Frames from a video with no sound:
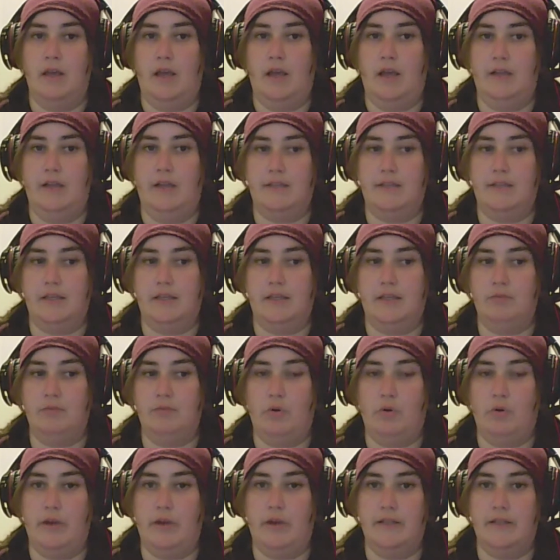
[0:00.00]
And he
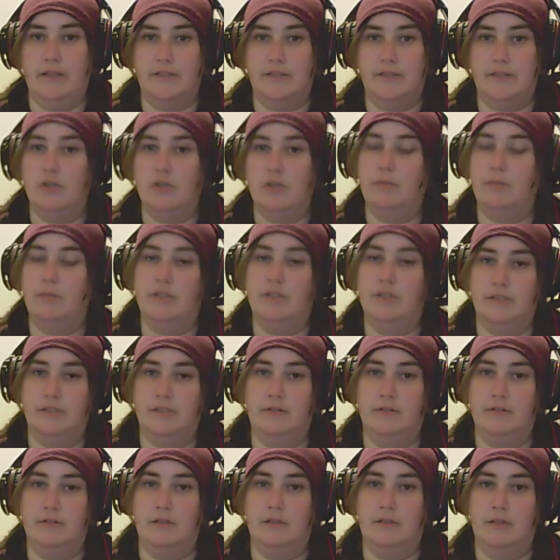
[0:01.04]
regretted so much
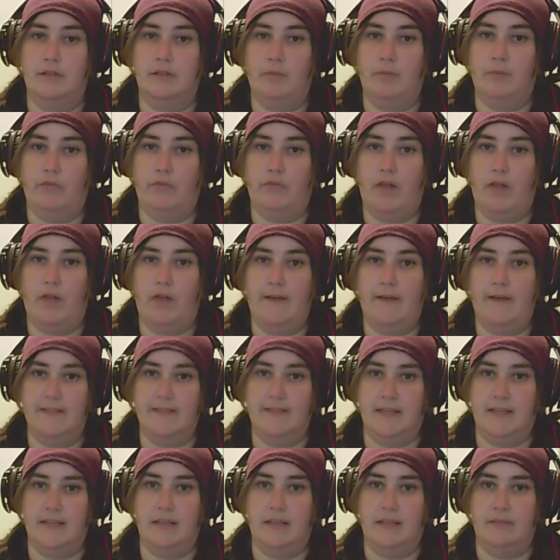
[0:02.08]
the number of lives
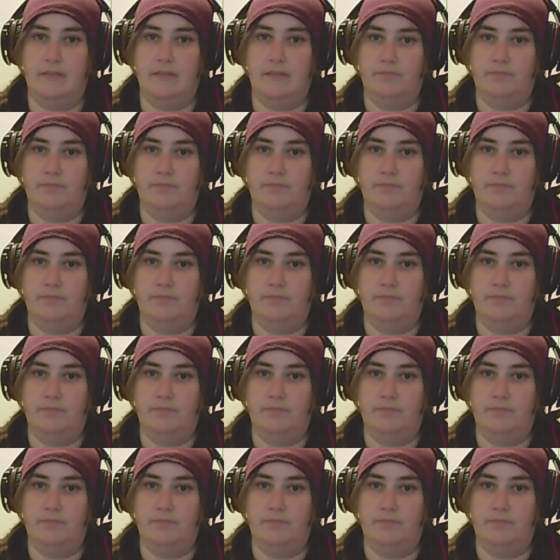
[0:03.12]
that he